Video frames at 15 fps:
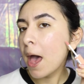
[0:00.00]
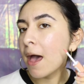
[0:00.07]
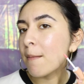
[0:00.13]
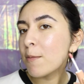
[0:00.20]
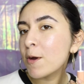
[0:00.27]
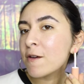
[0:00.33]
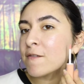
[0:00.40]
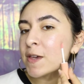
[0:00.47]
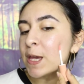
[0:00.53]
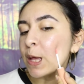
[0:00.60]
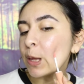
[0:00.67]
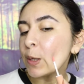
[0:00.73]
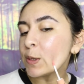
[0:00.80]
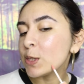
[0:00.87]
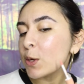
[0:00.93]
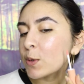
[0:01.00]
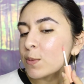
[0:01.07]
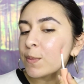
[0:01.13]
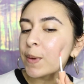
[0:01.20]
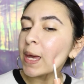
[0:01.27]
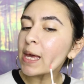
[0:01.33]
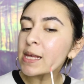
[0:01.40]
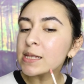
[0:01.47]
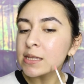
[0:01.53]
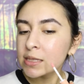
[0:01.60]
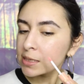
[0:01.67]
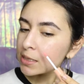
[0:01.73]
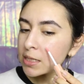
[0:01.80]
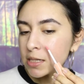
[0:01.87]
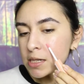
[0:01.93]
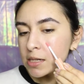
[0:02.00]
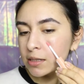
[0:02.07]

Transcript: I'm more of a yellow tone based.